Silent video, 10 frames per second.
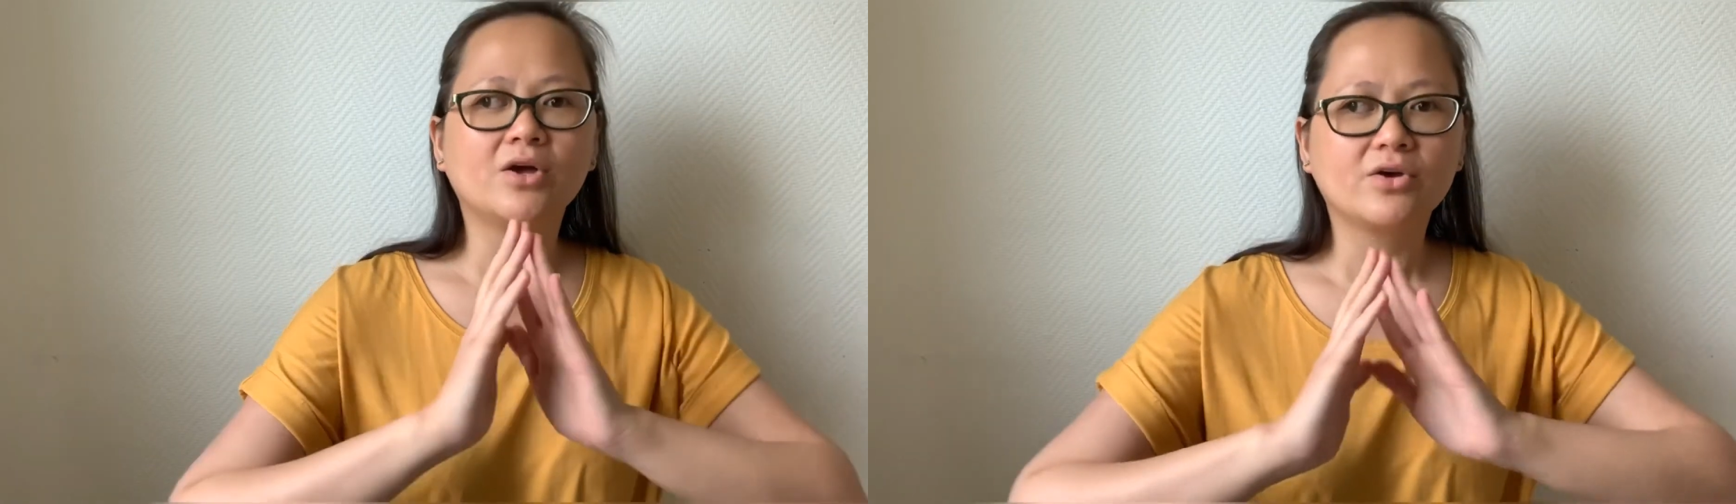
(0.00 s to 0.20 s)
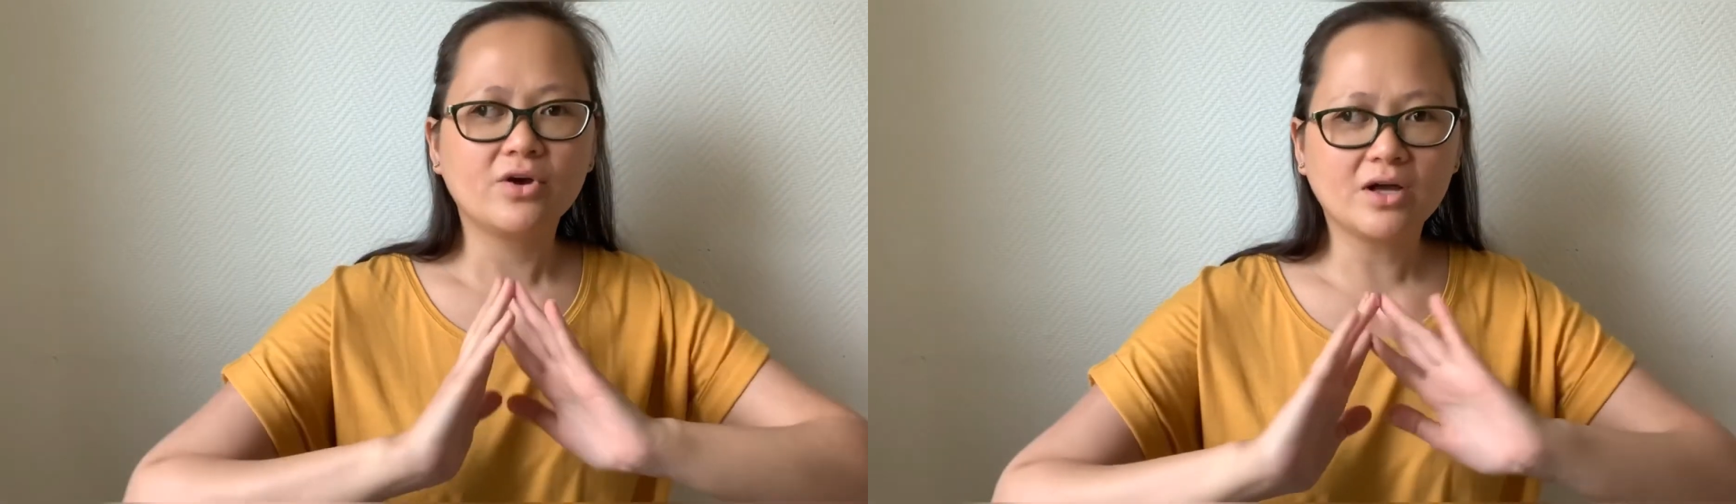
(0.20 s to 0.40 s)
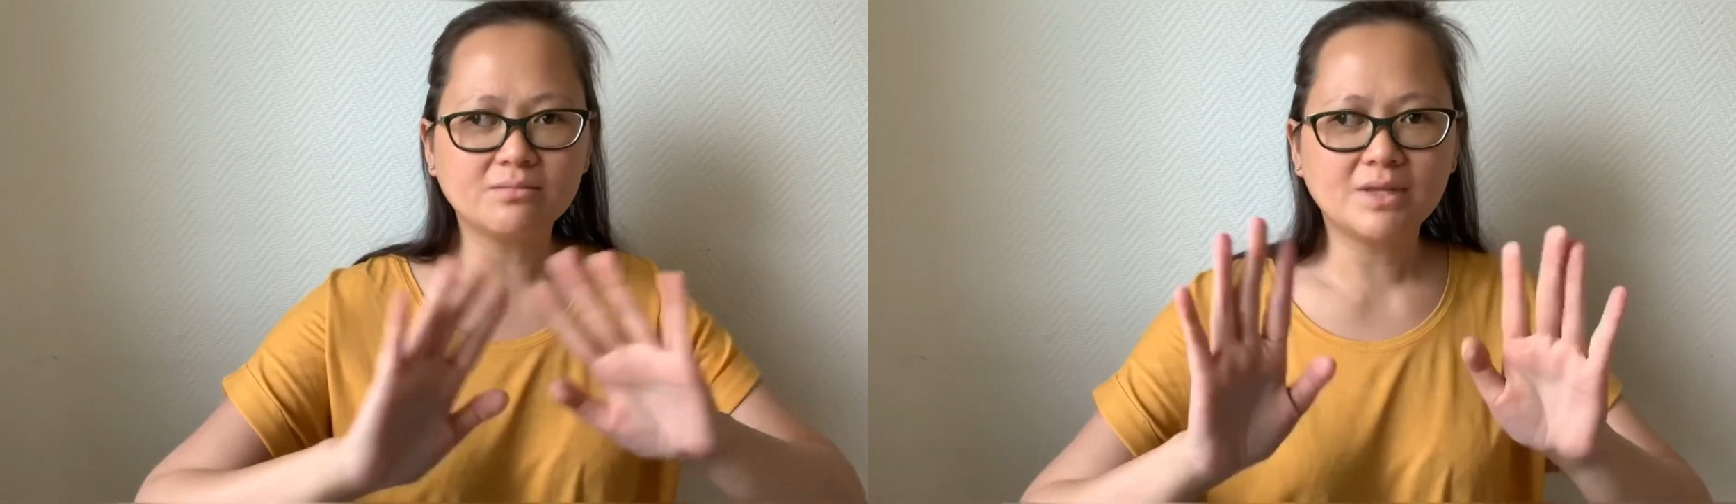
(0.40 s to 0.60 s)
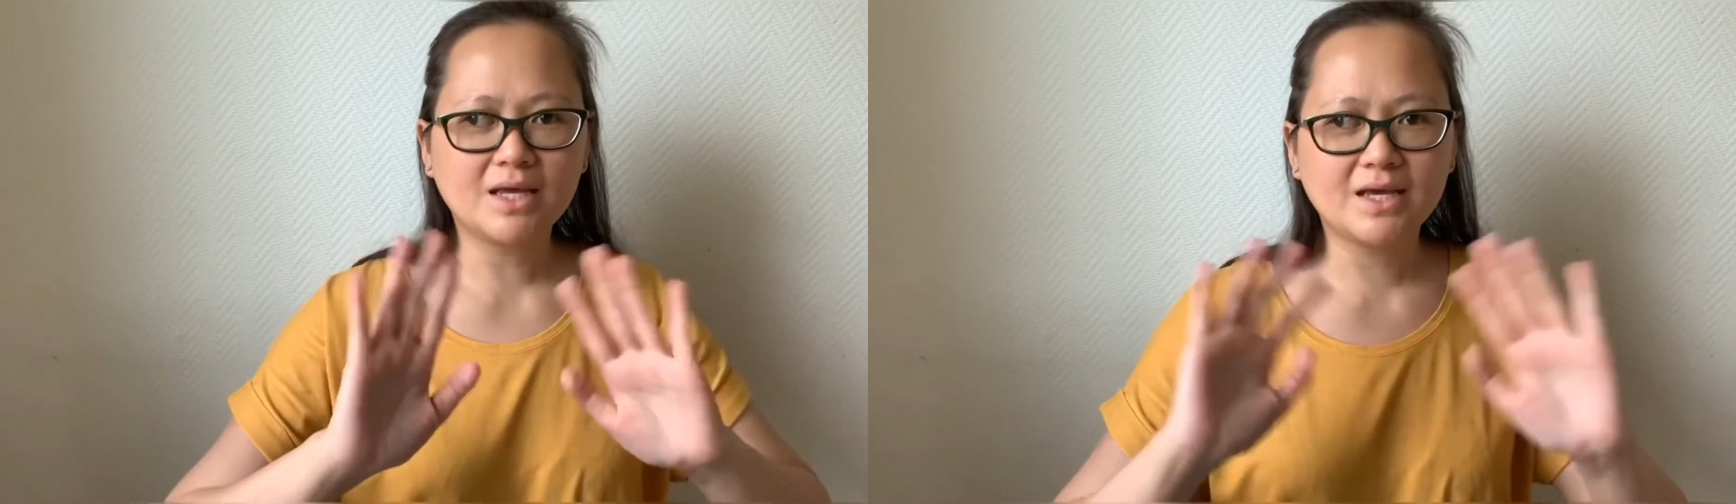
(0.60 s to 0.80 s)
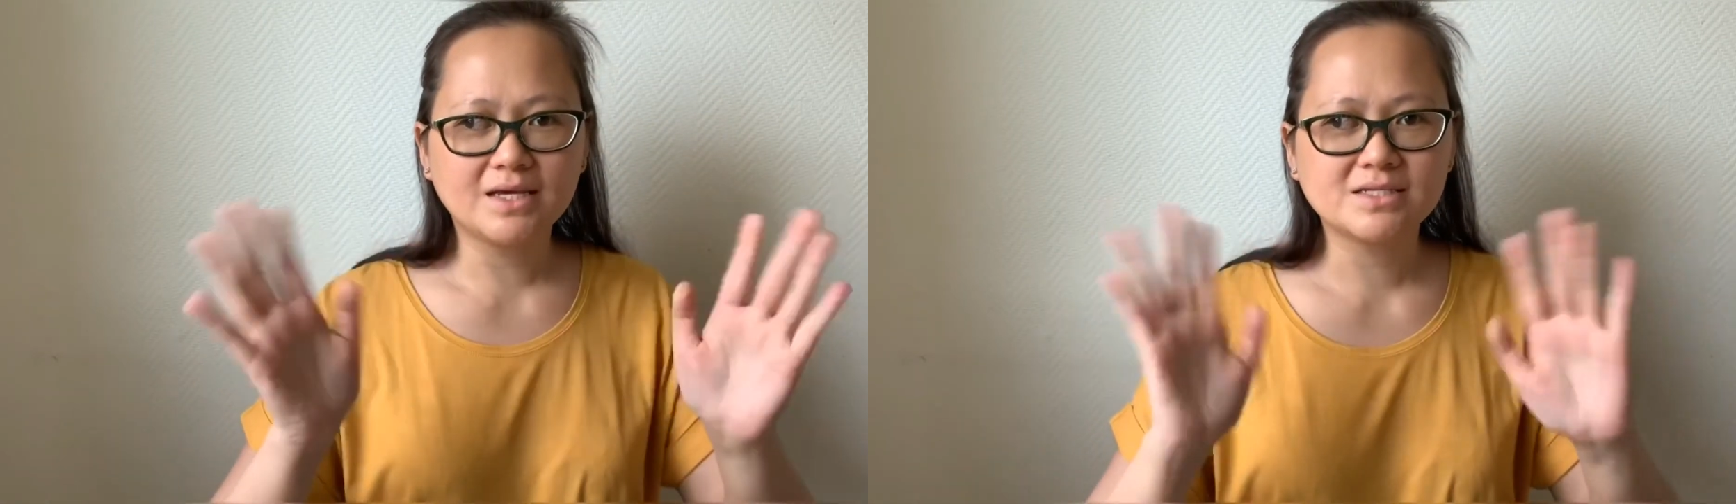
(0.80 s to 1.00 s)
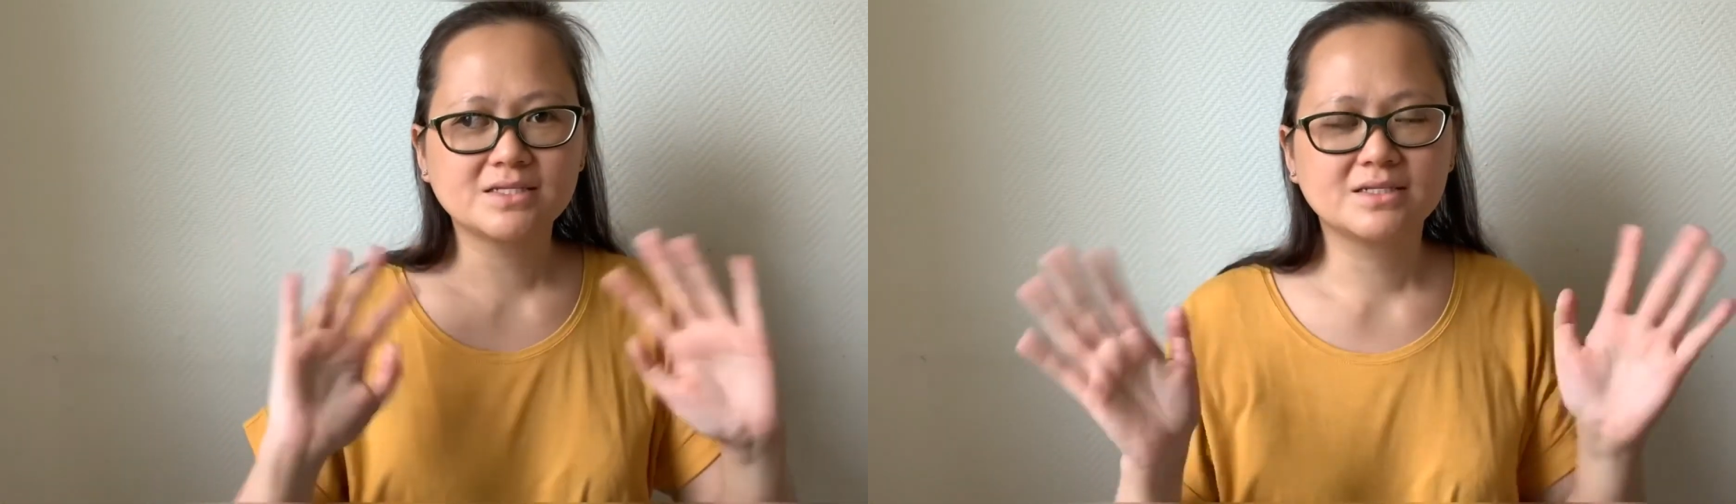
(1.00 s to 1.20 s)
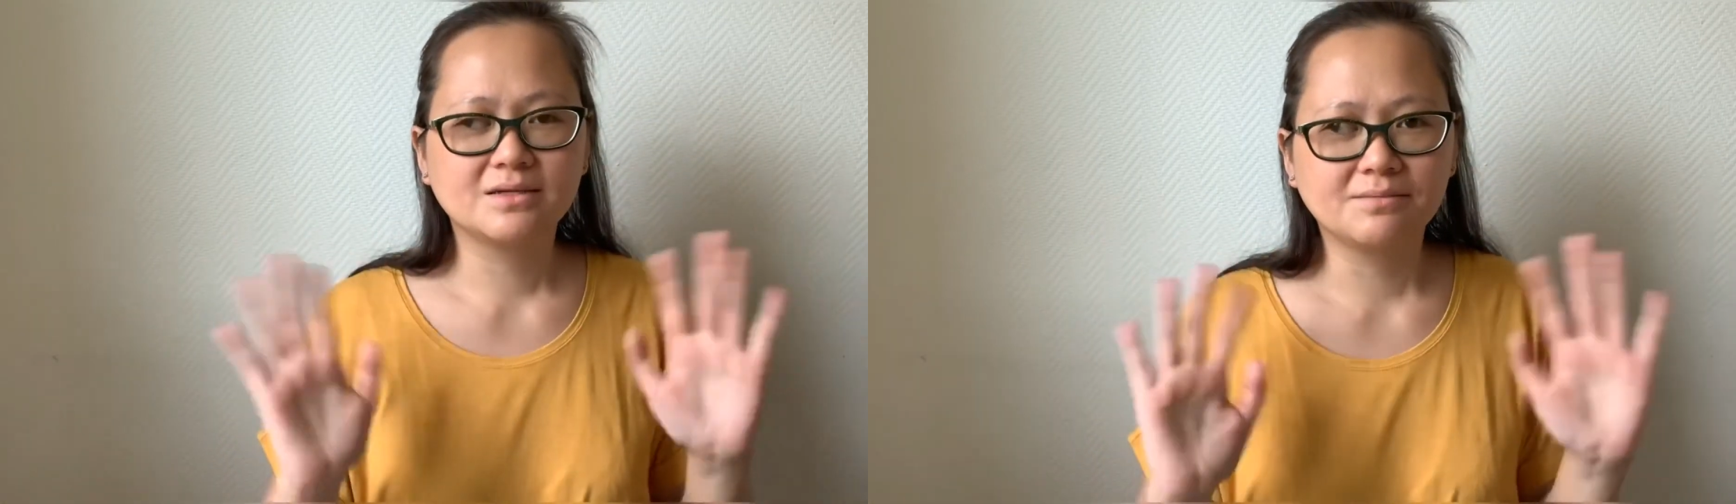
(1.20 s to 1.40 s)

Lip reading: God bless.